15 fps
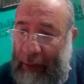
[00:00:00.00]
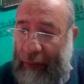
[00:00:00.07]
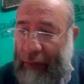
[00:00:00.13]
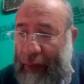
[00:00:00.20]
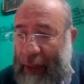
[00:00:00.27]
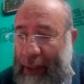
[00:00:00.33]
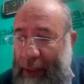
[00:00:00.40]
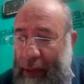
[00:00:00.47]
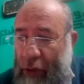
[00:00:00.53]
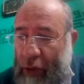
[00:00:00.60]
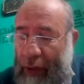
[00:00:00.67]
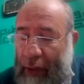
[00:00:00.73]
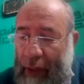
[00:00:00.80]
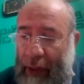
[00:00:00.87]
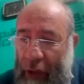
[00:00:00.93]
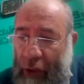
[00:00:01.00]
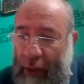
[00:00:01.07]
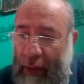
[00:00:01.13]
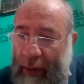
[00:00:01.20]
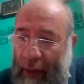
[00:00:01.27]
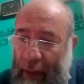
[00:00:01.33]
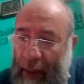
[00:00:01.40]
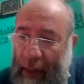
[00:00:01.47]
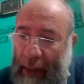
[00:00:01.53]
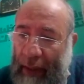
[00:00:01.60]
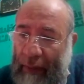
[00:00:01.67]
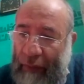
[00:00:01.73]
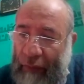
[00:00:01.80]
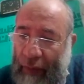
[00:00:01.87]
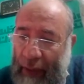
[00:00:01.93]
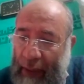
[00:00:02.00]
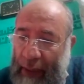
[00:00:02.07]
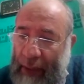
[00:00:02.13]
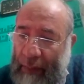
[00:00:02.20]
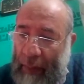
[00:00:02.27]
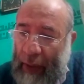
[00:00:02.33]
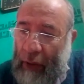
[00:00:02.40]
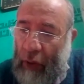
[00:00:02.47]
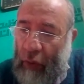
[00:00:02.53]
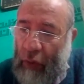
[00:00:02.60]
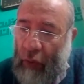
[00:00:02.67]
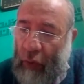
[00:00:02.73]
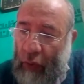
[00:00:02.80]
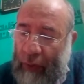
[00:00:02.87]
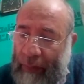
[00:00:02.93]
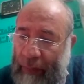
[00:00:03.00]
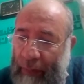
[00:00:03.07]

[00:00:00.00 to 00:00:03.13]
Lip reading: First generation in the first Mendel Law,